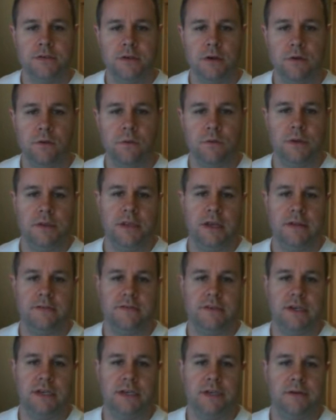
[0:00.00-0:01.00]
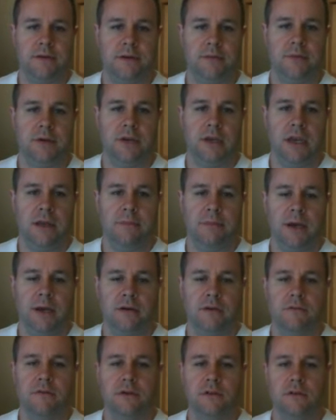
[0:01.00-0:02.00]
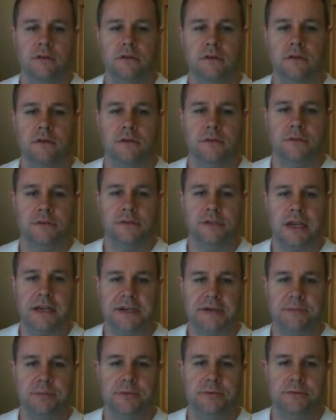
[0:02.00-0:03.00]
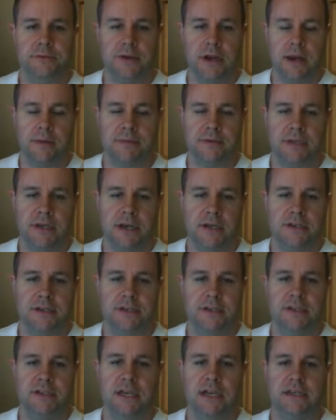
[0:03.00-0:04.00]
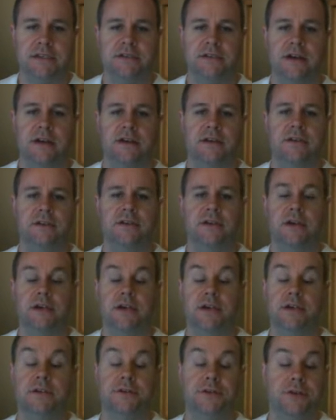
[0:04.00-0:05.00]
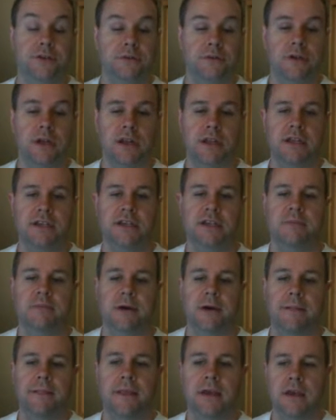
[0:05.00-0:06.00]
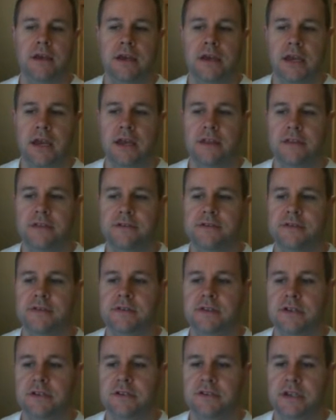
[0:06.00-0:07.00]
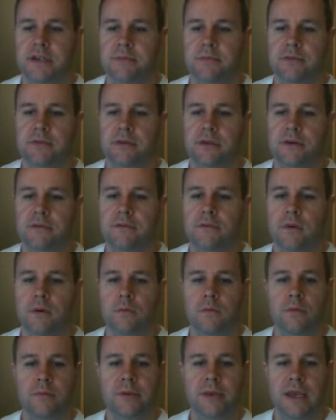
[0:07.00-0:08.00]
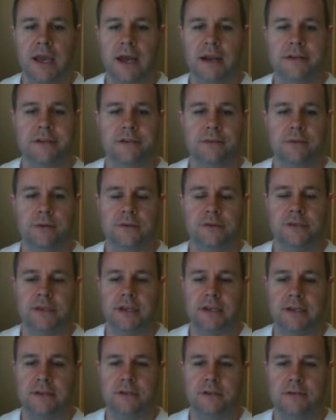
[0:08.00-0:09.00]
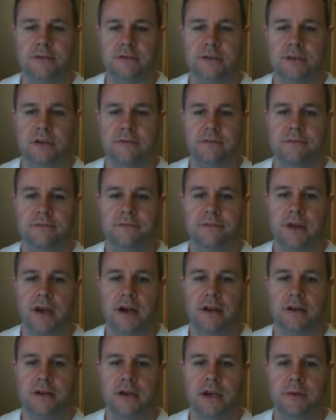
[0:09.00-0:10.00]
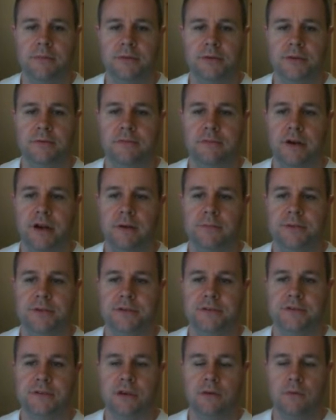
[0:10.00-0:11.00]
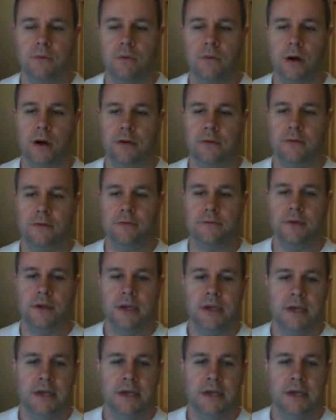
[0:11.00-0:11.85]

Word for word: So with that said, I'm going to head back over to localhost slash bootstrap slash index dot uh, or 2.html, and this is an example of what we'll be adding to our site. You'll see I've got a couple different options that we'll walk through.